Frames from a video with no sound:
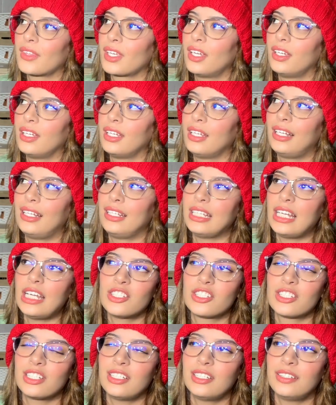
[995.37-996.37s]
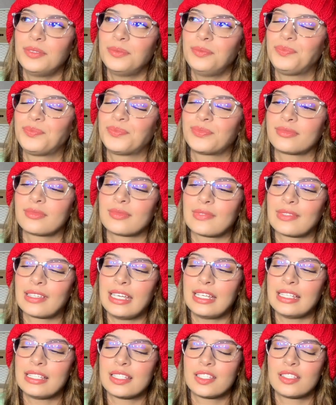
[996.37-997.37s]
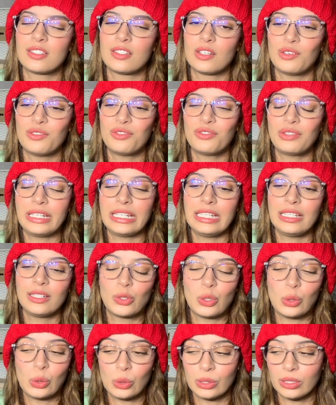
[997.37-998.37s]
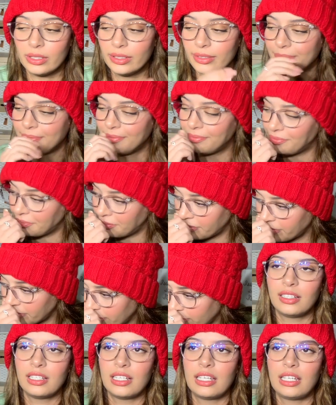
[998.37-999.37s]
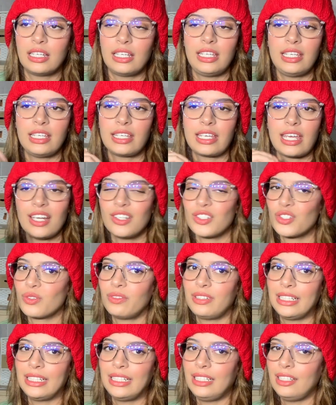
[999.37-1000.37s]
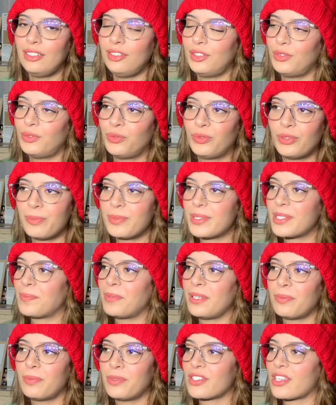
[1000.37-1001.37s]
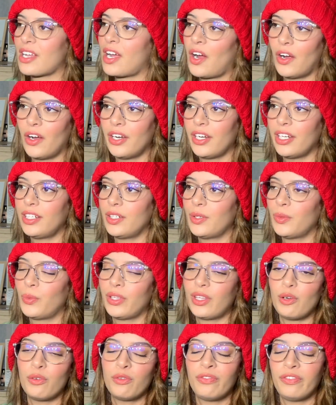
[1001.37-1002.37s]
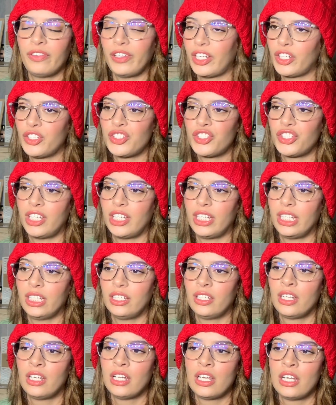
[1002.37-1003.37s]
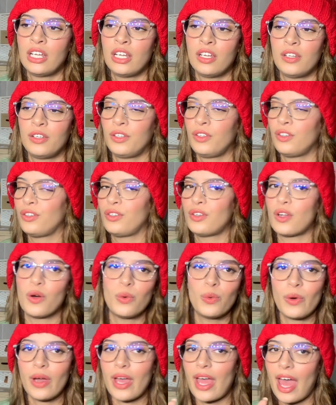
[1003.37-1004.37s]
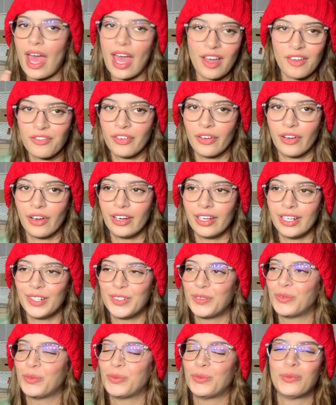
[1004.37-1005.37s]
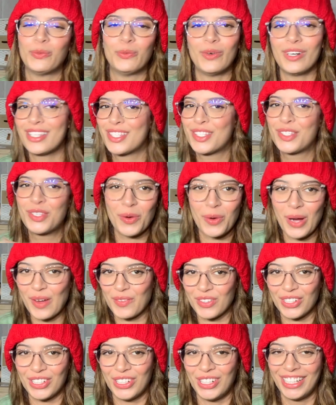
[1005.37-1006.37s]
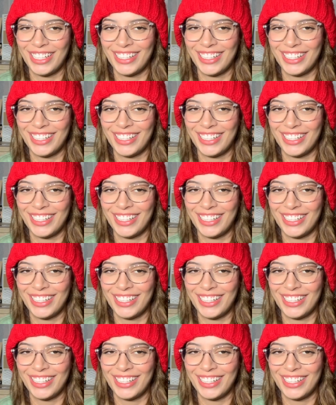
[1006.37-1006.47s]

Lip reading: Elijah is so freaking cool. He casually rips people's heart without flinching. No effort whatsoever.